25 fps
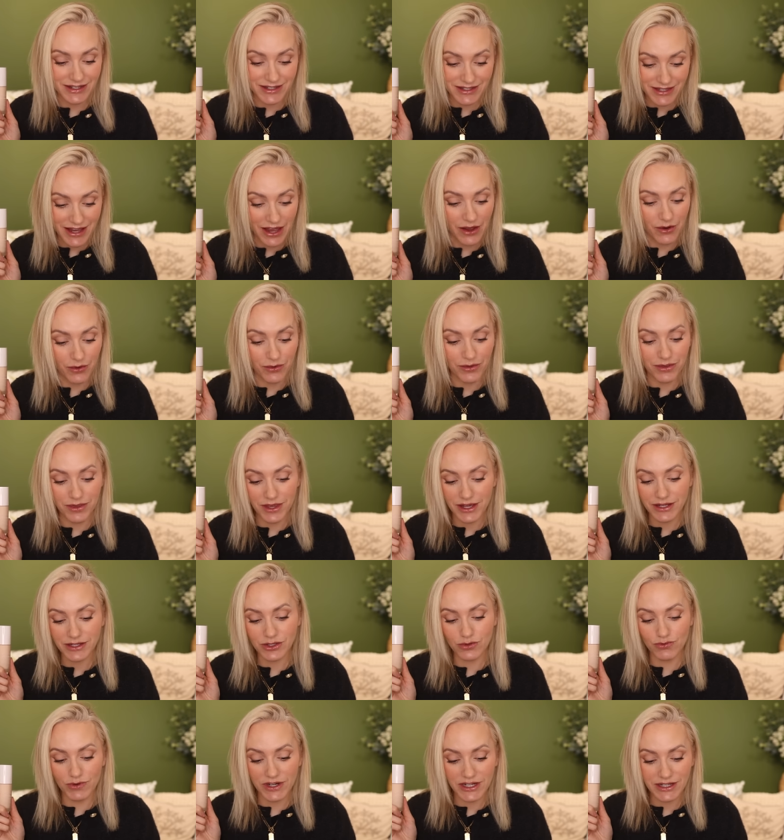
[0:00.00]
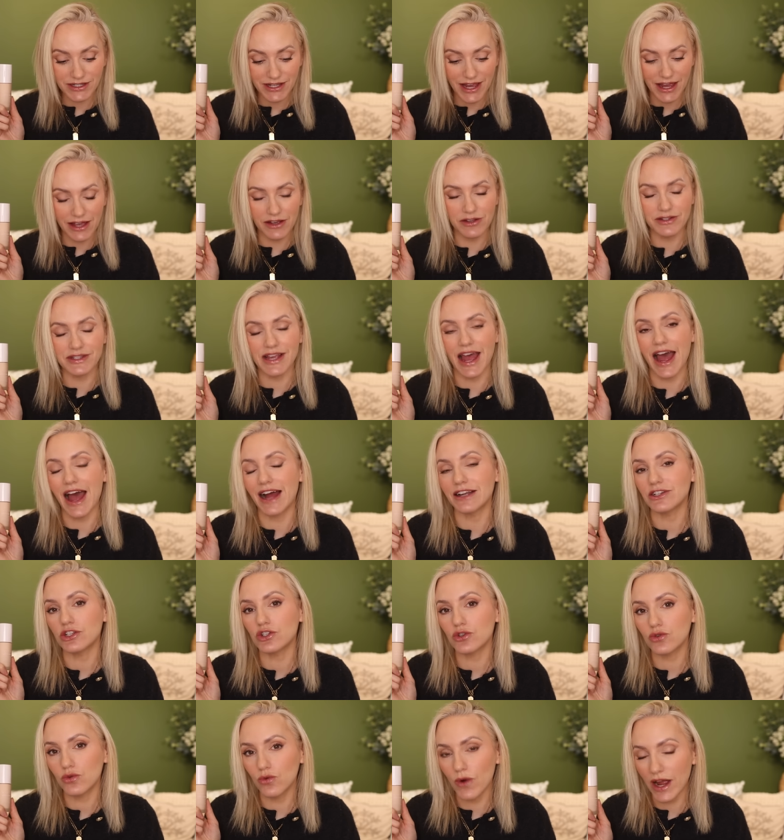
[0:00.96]
So this retails
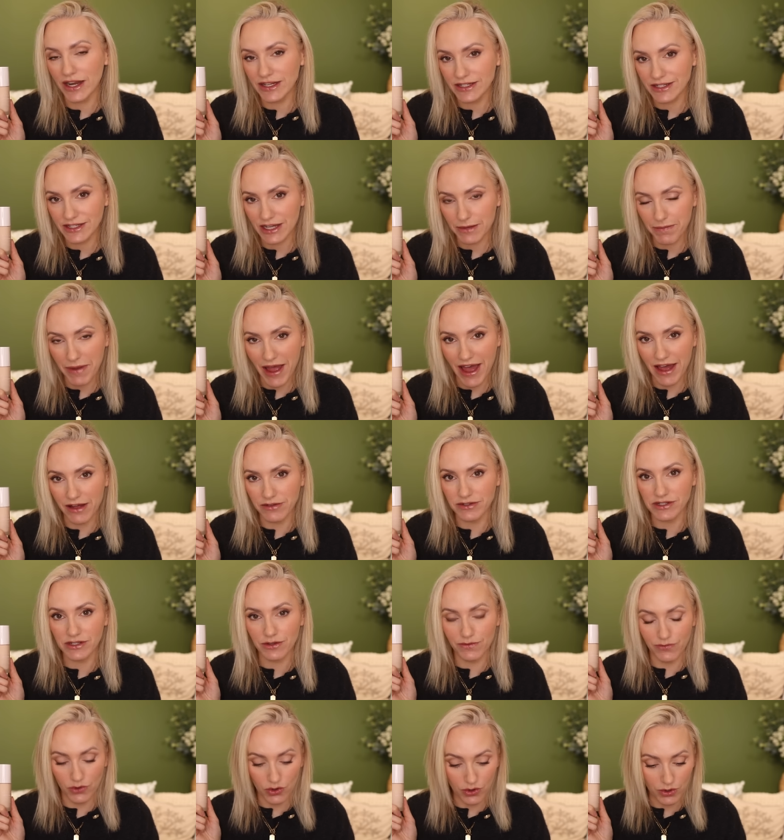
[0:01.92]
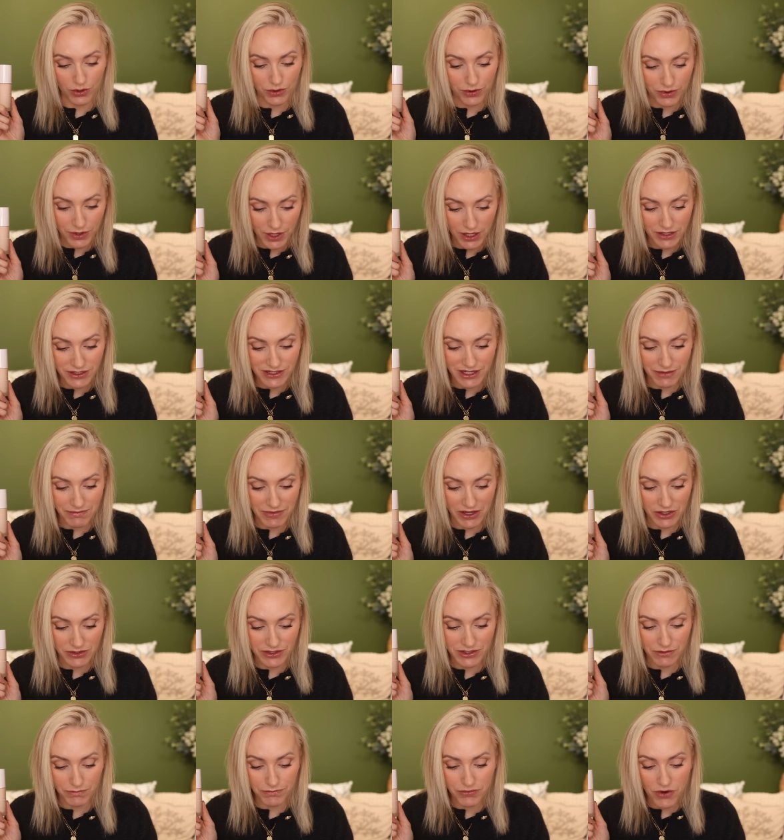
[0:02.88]
at £20 for 30
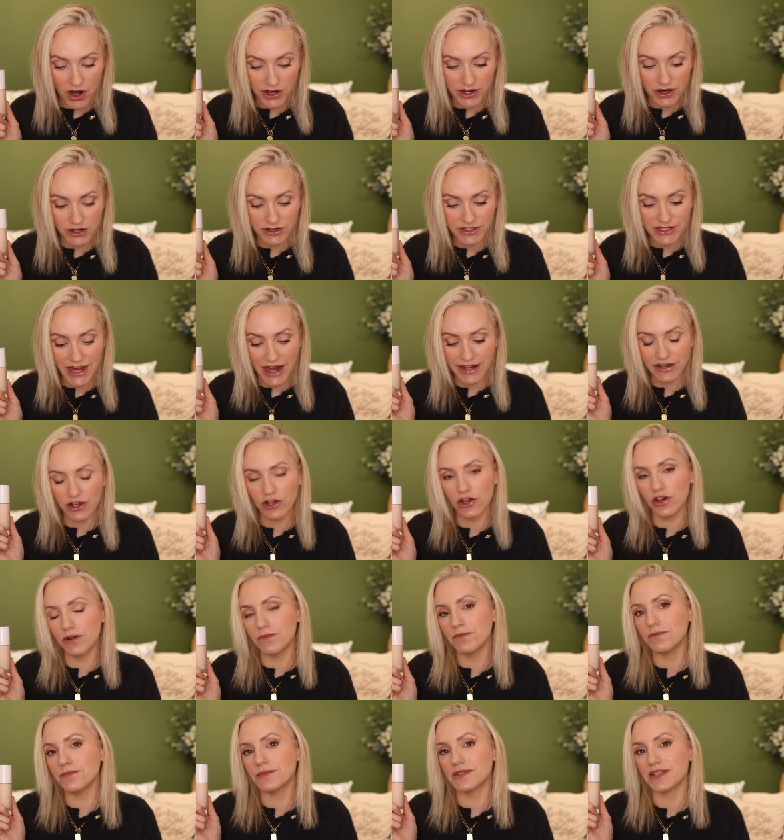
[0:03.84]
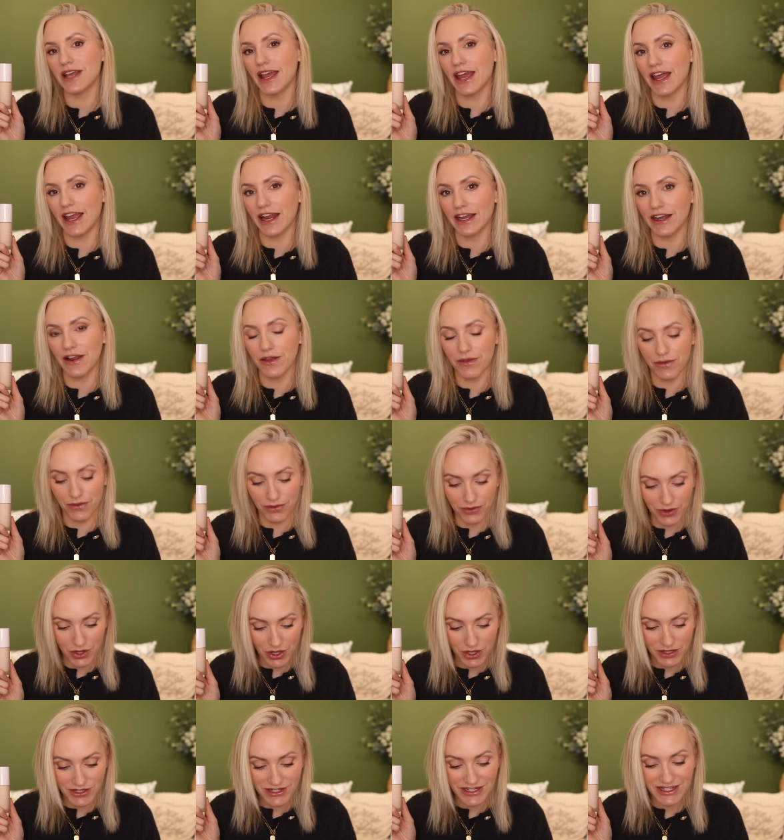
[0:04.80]
mils of product and comes in
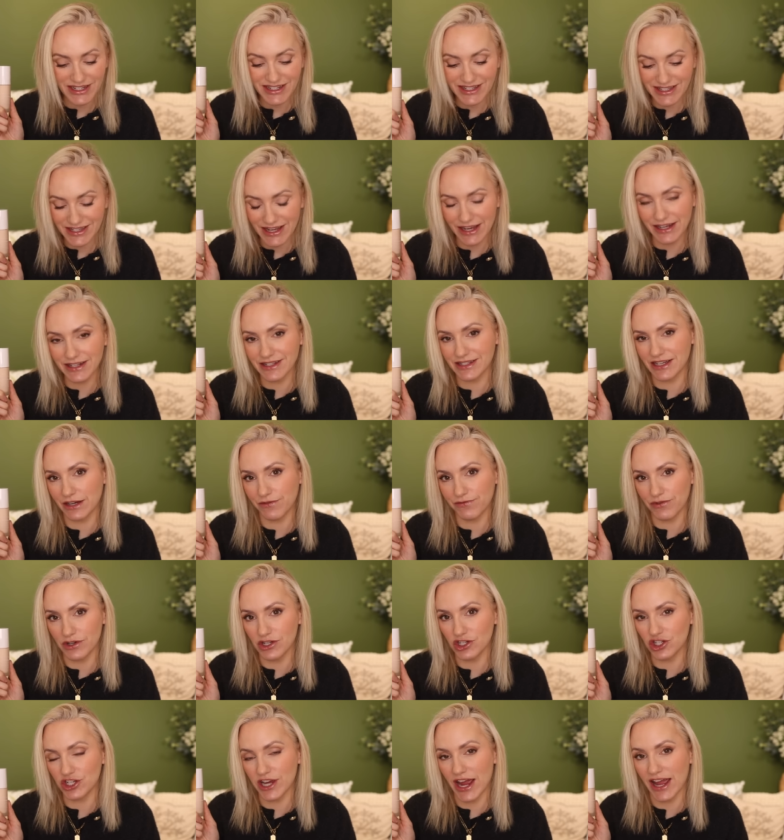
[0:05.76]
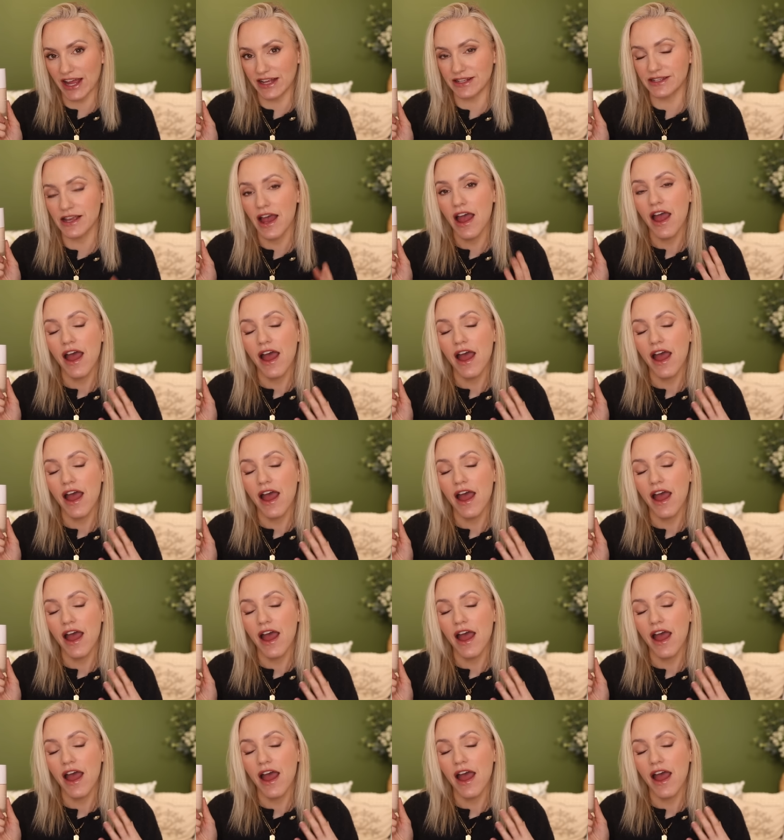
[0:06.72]
36 different shades.